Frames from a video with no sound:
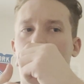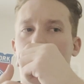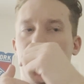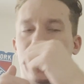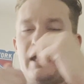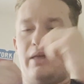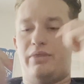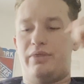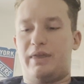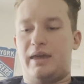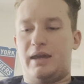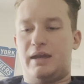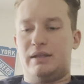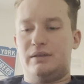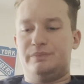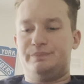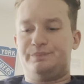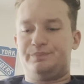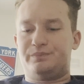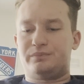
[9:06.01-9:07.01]
And
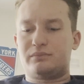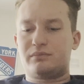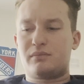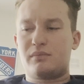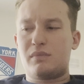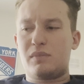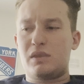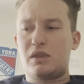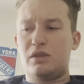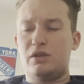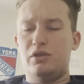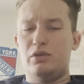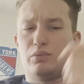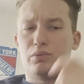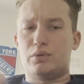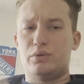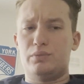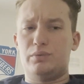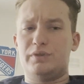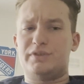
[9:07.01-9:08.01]
then you
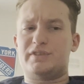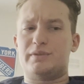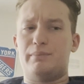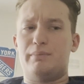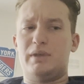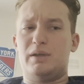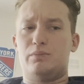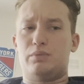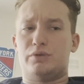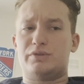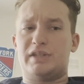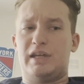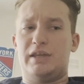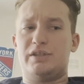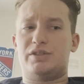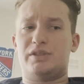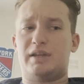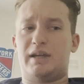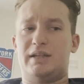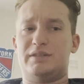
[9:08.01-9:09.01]
roll with some
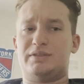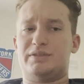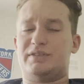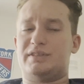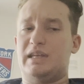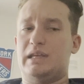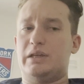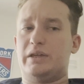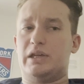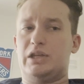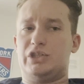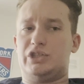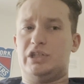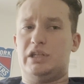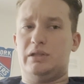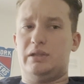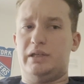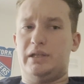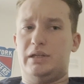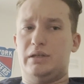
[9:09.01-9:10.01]
mid-rotation guys. Let's say you get
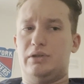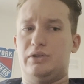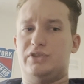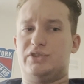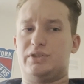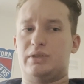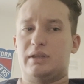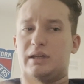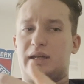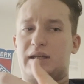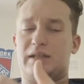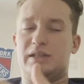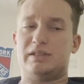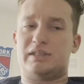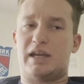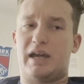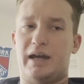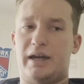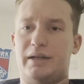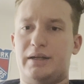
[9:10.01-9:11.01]
Giolito, you still got
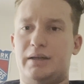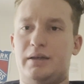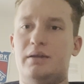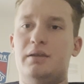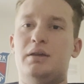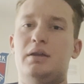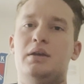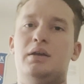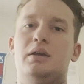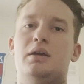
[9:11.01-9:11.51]
Quintana.